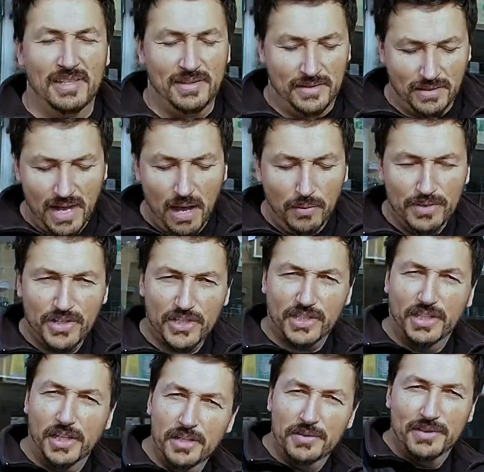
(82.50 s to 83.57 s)
So now we're just
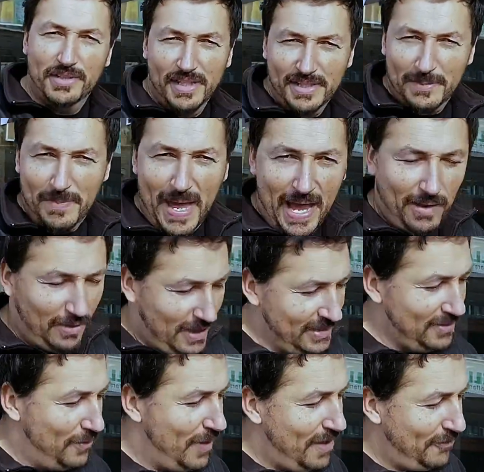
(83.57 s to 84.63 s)
going to use this panel as
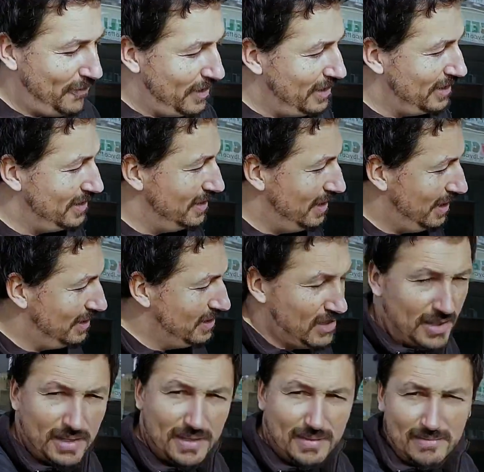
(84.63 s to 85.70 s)
a reference. It's
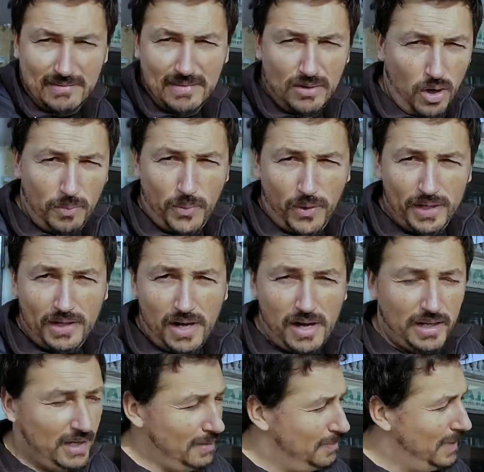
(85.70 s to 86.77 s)
just no print
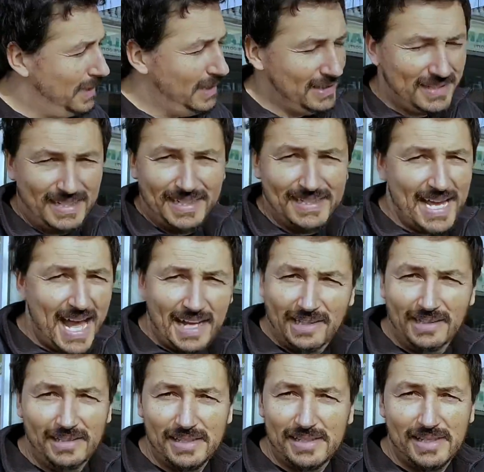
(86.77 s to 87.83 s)
on it, but it's
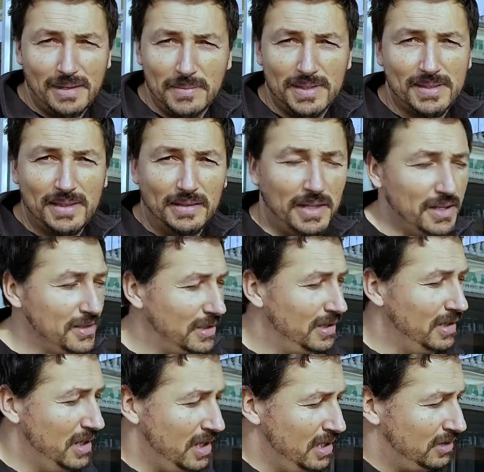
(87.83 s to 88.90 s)
exactly the same installation.
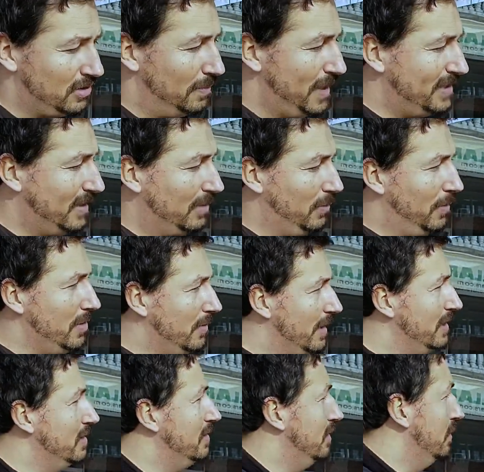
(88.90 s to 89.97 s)
So basically what you're
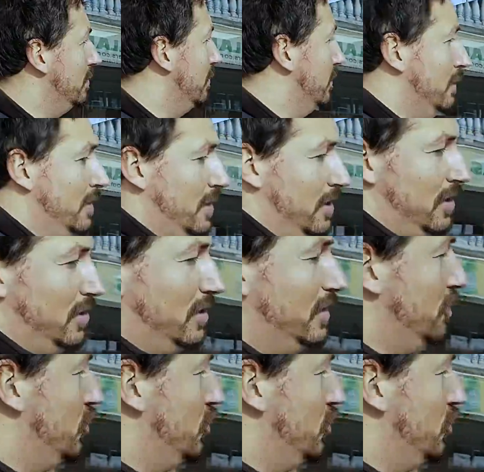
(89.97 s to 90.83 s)
going to do, you're going to